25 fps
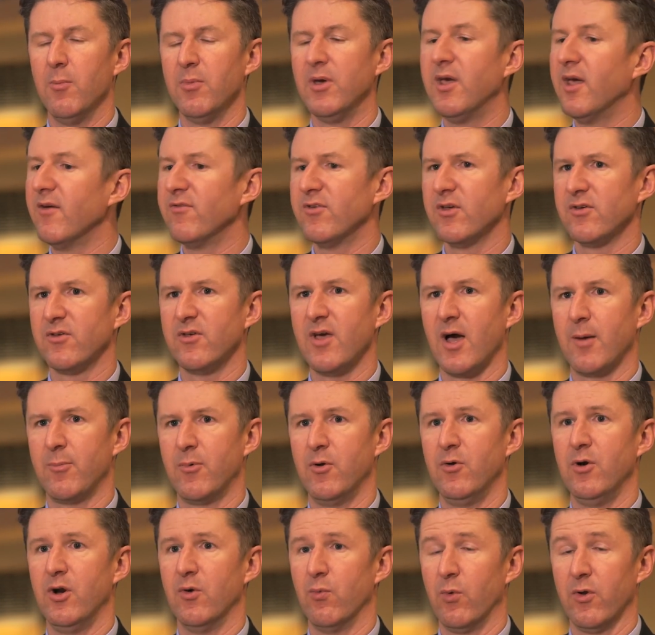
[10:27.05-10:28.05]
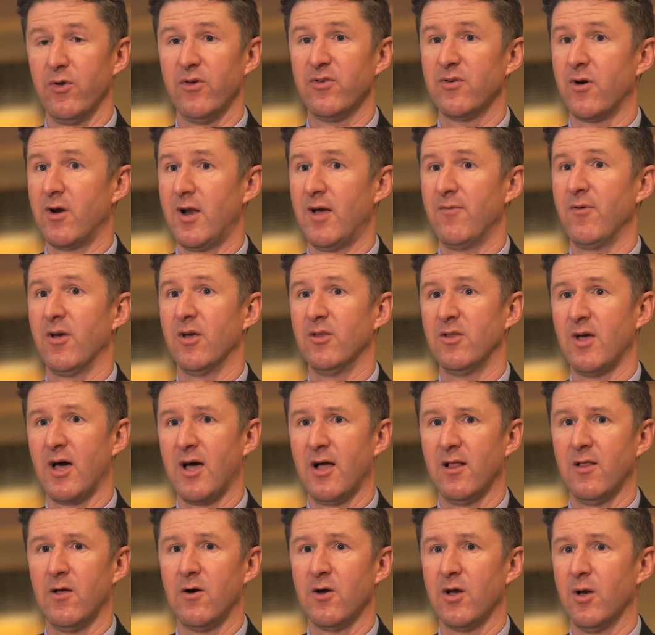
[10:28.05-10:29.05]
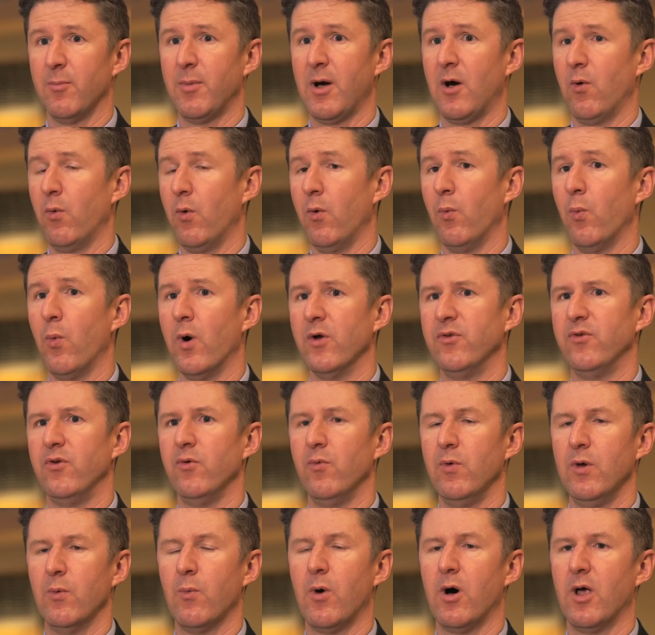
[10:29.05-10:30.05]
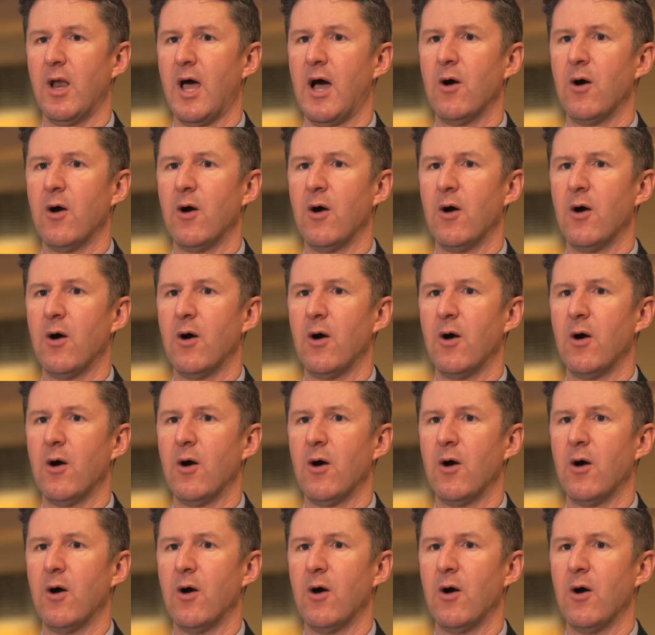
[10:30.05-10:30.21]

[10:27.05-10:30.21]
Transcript: gives us the opportunity to really start having a dialogue about, well, what do we want?